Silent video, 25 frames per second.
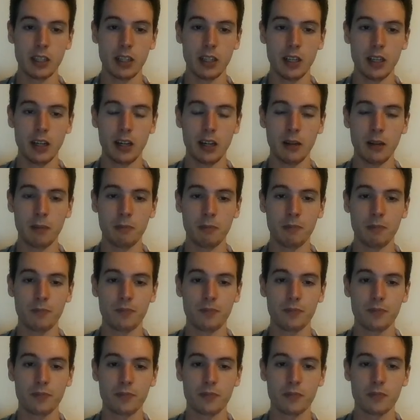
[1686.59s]

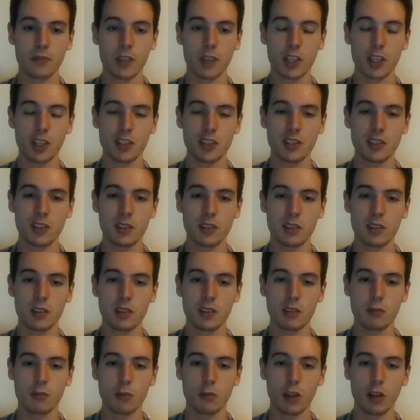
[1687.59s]
Because,
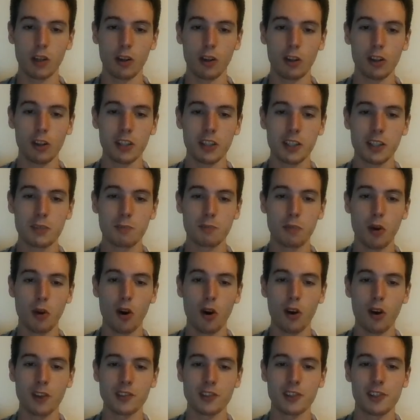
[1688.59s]
well, all these
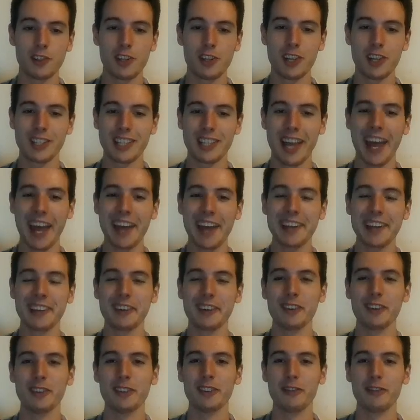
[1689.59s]
pawns are just hanging
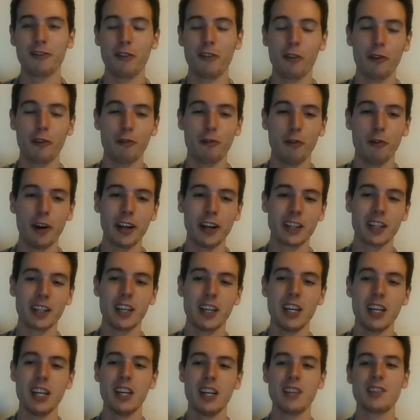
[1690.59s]
on the fourth rank.
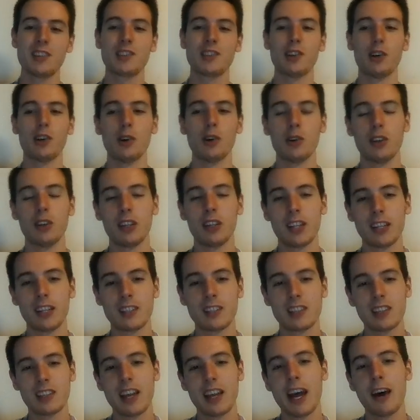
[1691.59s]
So
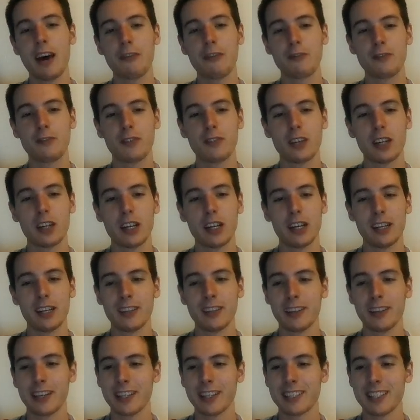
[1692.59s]
let's have
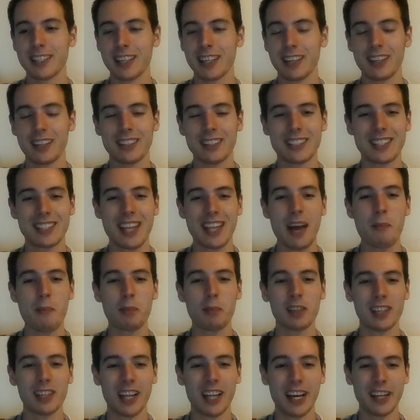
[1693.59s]
a
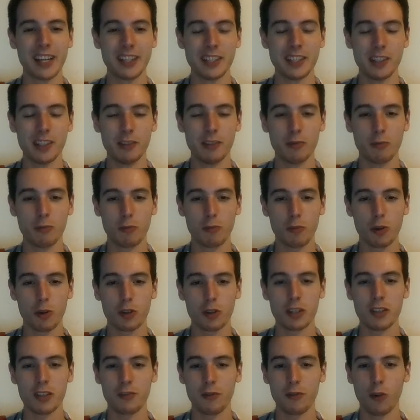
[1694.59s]
sample line here. Rook
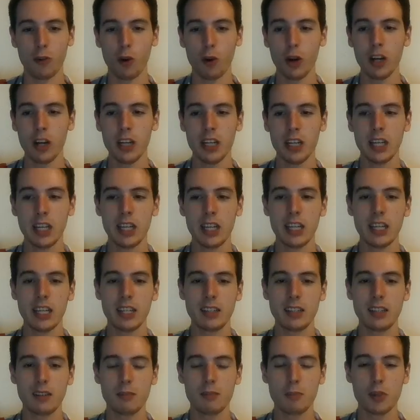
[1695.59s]
d4,
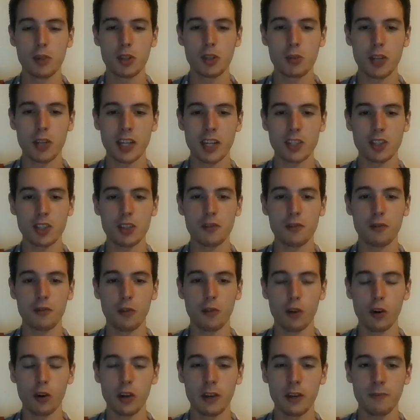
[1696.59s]
bishop takes
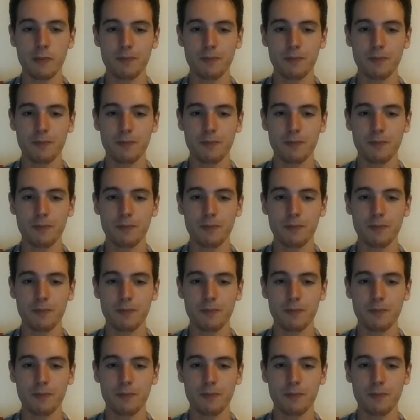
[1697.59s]
g4.